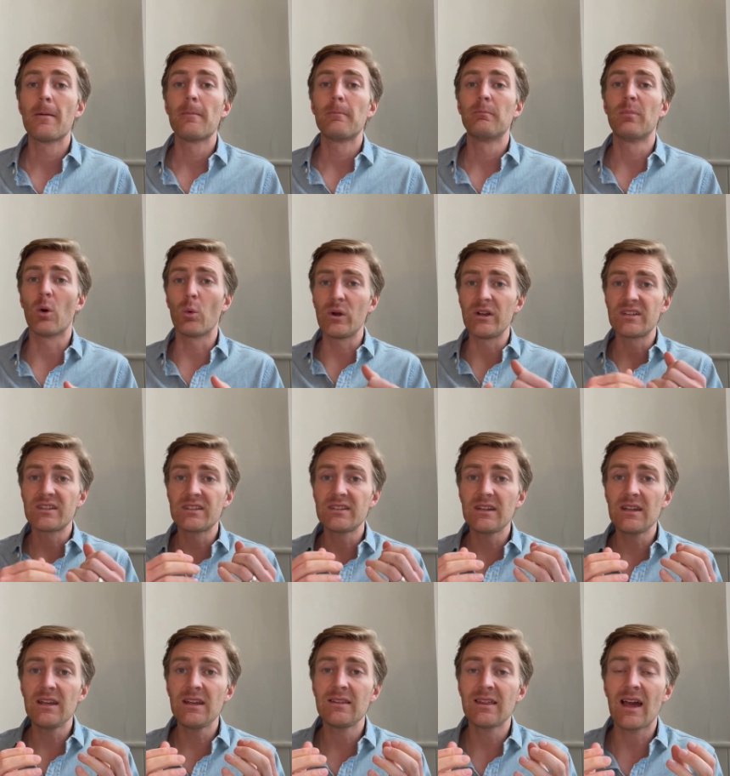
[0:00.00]
But we
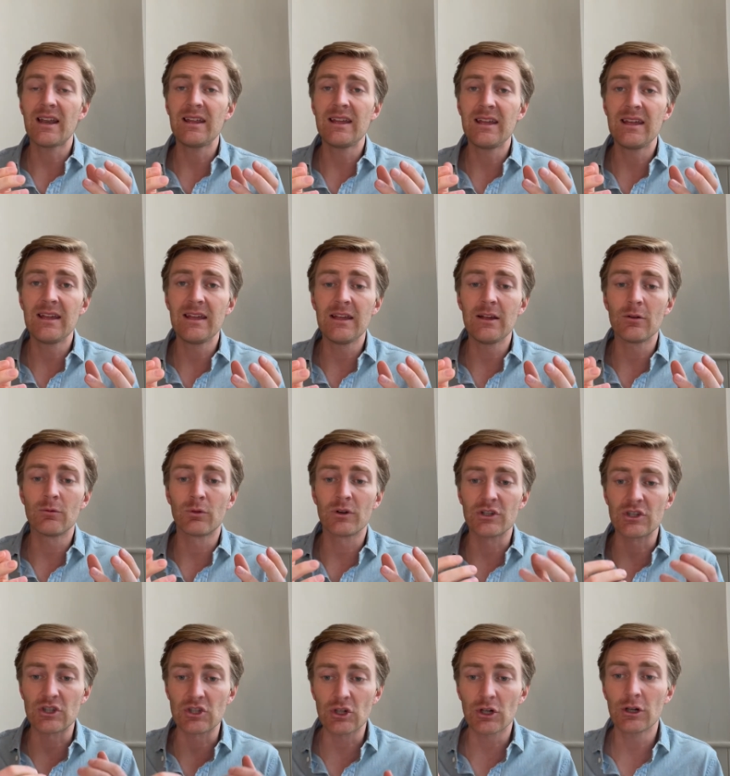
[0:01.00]
see that he
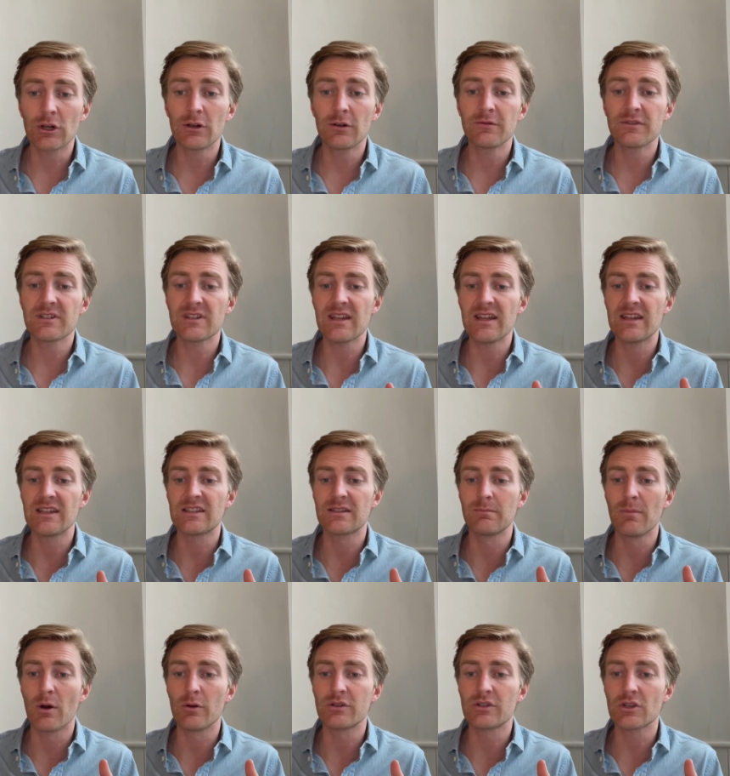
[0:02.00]
reserves his
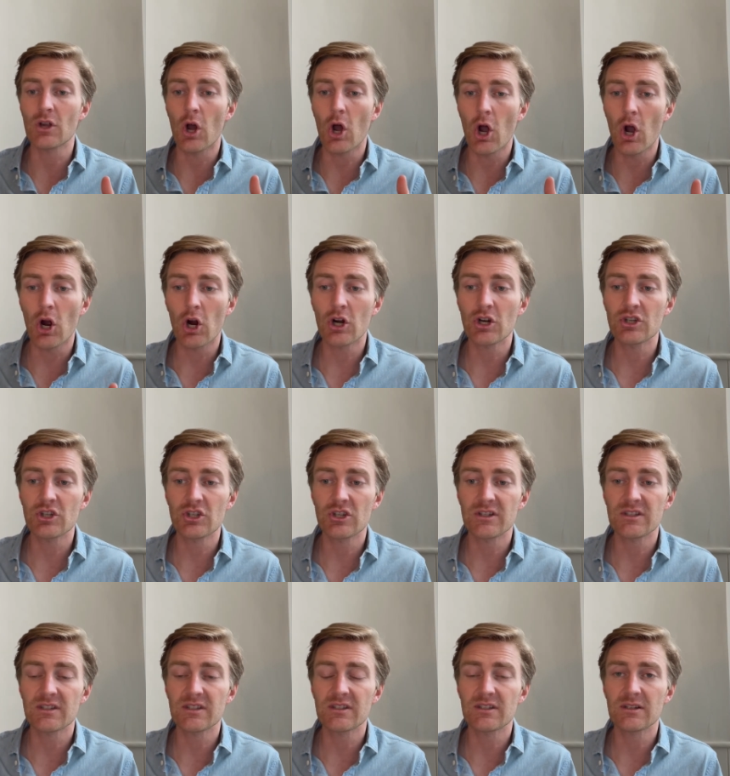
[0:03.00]
most
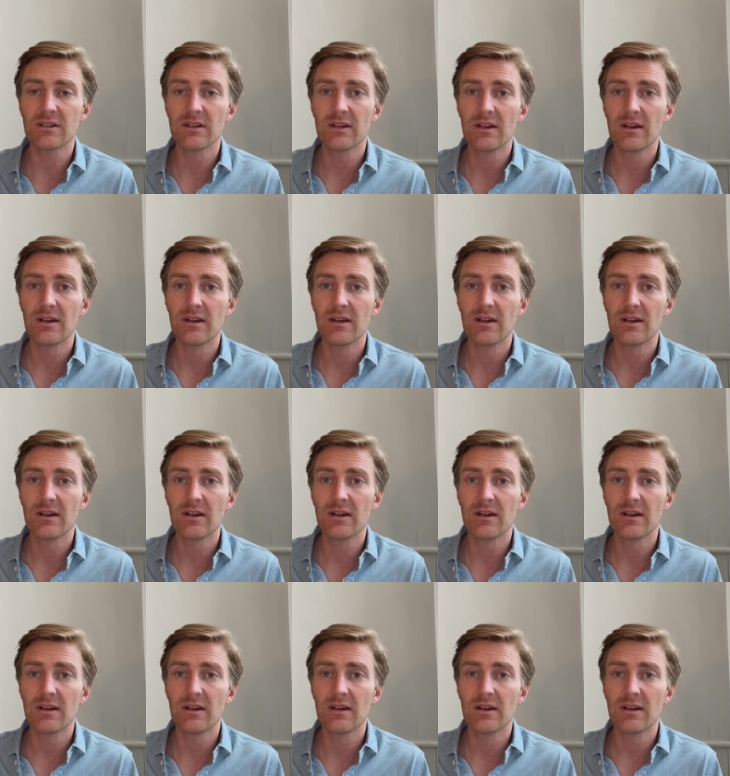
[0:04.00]
harshest,